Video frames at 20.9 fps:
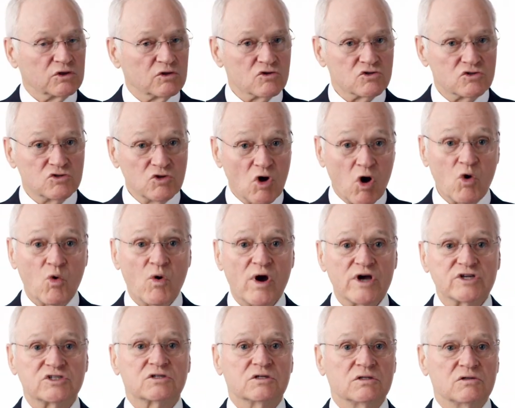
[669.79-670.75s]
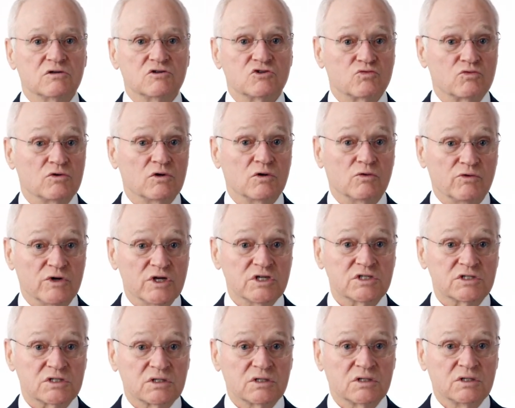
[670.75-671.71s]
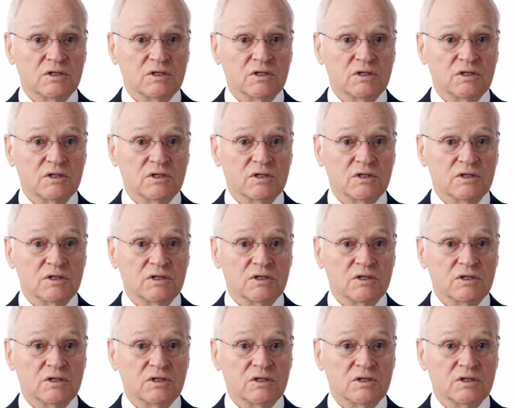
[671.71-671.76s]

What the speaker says: There's no question there's real risk.